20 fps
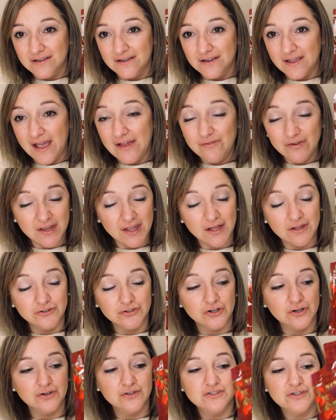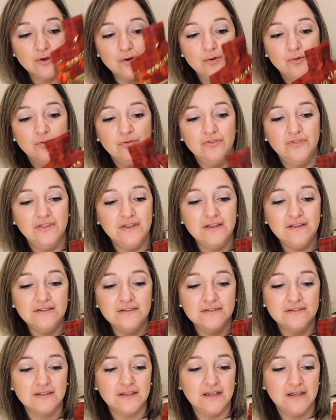advent calendar. So
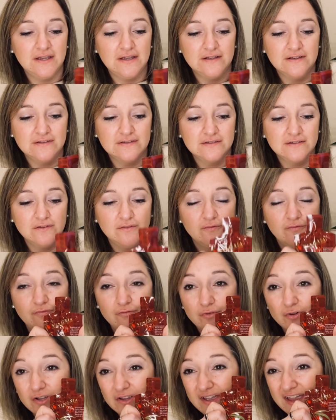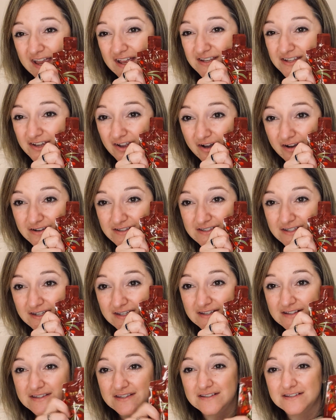this is full of
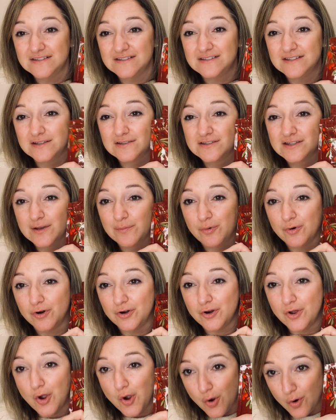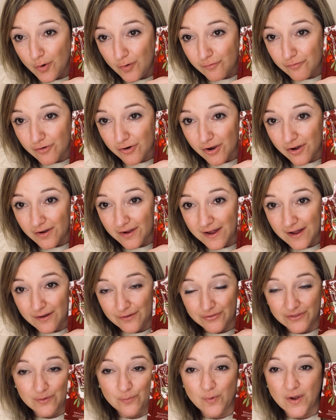antioxidants. This is to support overall
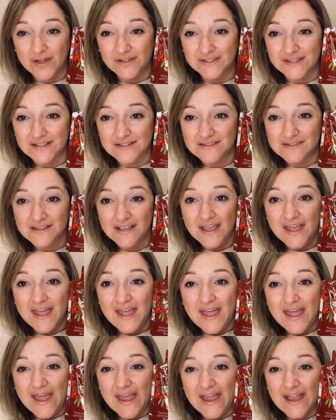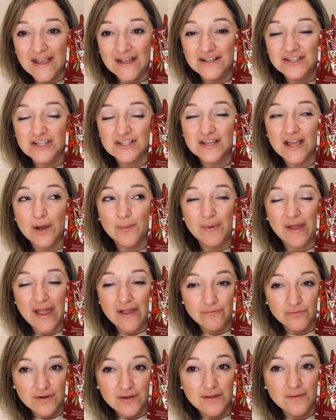health and wellness and just help
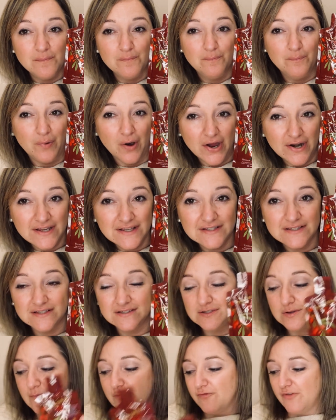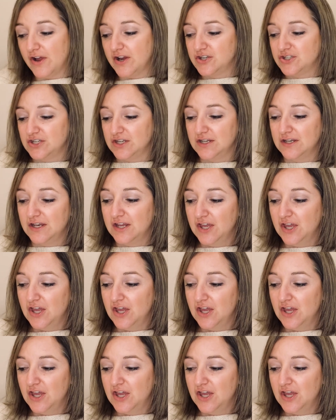every body system function